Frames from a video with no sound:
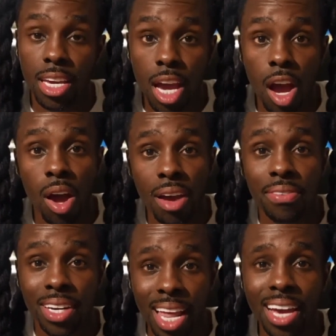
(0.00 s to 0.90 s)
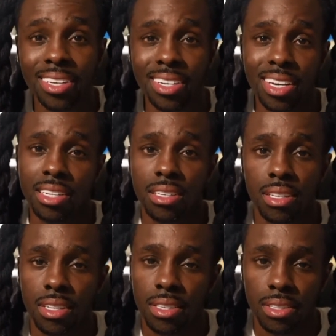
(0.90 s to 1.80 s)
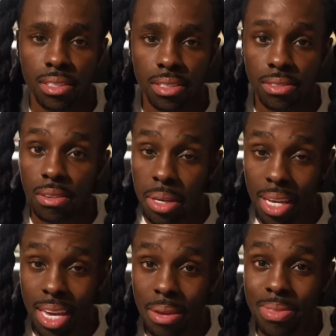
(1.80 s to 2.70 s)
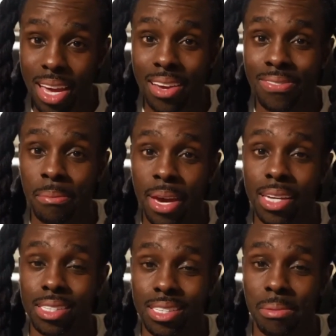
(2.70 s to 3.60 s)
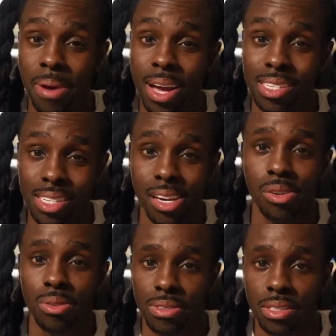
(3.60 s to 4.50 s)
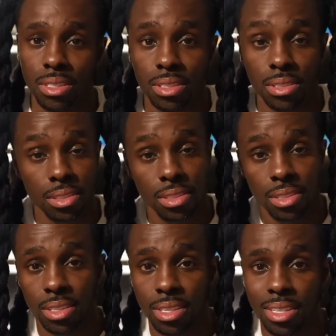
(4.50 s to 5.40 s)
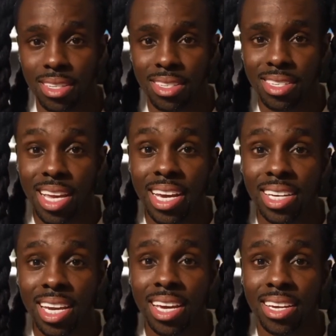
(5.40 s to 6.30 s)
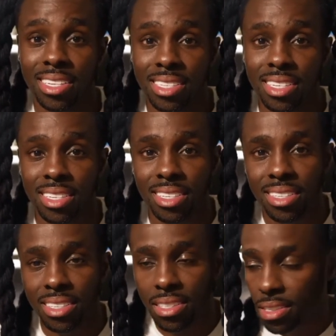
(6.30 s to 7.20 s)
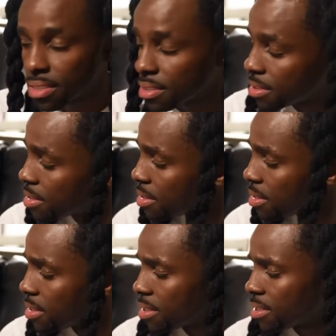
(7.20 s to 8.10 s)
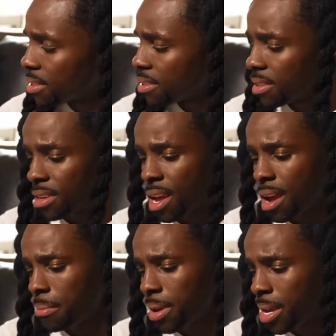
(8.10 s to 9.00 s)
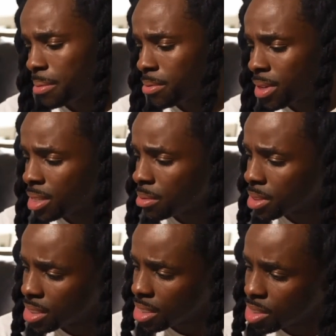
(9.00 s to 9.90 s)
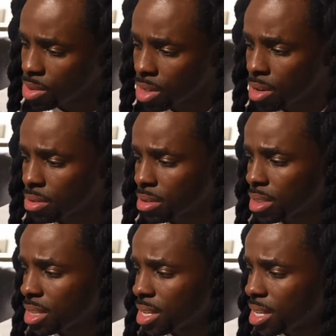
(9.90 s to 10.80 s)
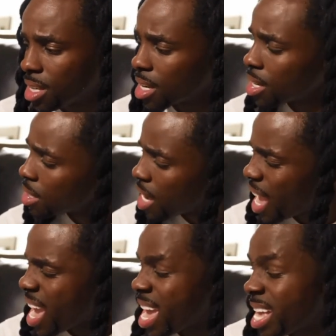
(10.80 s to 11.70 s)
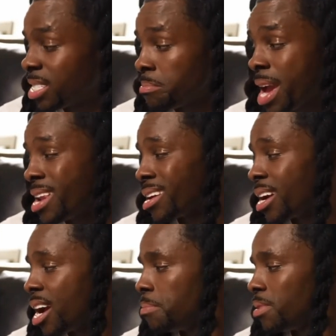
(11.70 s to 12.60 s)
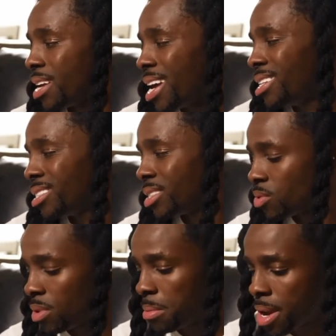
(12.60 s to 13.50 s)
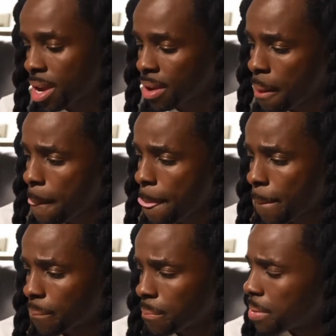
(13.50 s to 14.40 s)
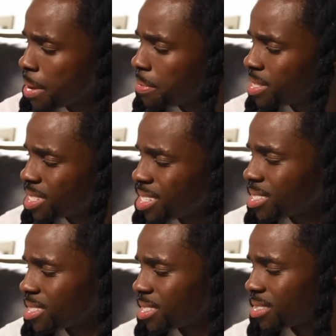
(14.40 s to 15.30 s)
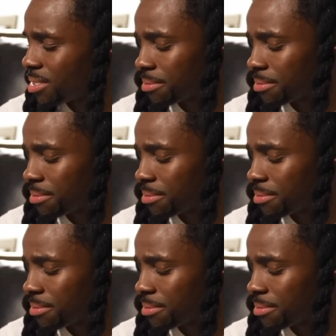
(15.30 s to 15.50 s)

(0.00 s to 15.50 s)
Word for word: And y'all have elected me to keep that information to myself. Say less. Thank you. I, nah, baby, really was just, you know, the hell? asthmatic complications with my baby sister.